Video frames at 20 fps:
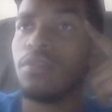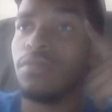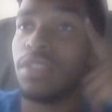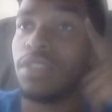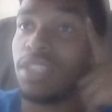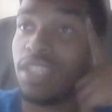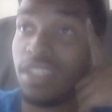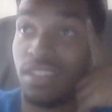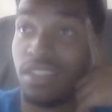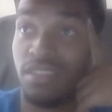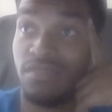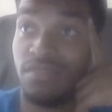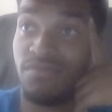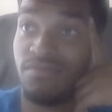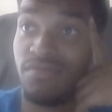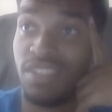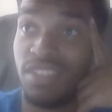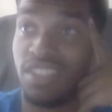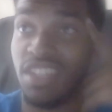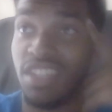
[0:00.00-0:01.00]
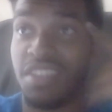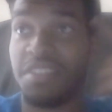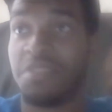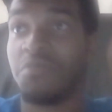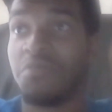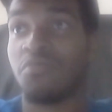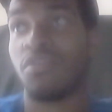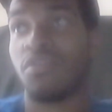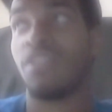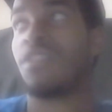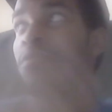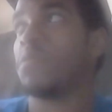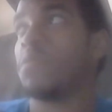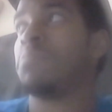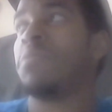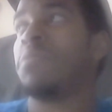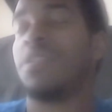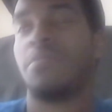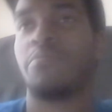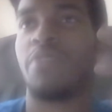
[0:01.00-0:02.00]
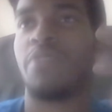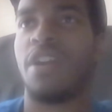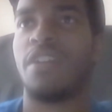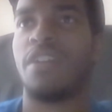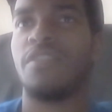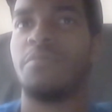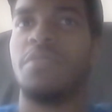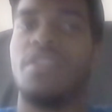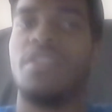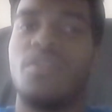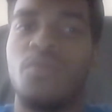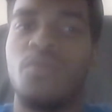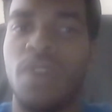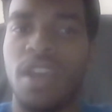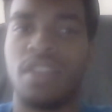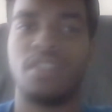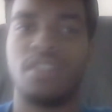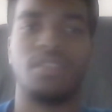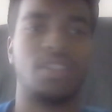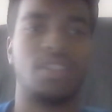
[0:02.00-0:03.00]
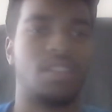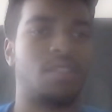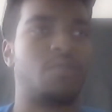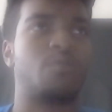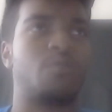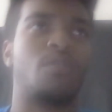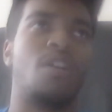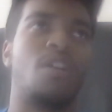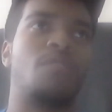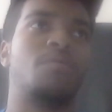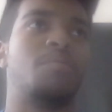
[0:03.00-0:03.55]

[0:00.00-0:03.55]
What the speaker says: was there's nothing wrong with being proud of being white. There's nothing wrong with